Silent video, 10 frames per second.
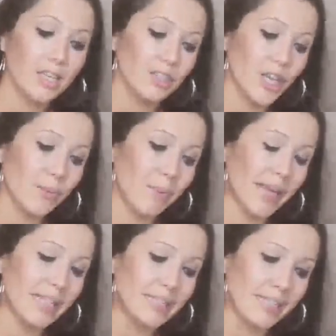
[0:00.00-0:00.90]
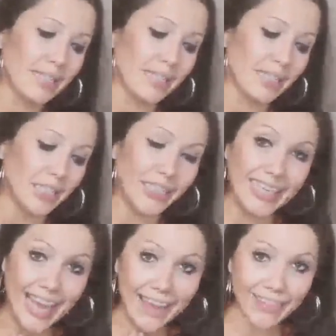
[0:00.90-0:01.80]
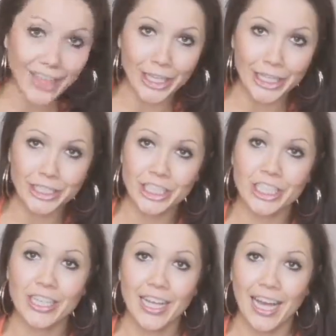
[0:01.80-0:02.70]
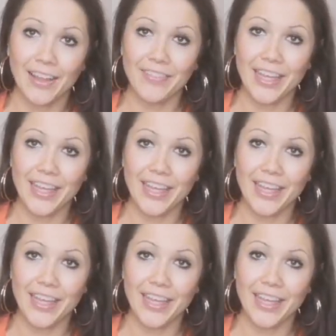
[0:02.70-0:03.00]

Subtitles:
so basically you get the urge and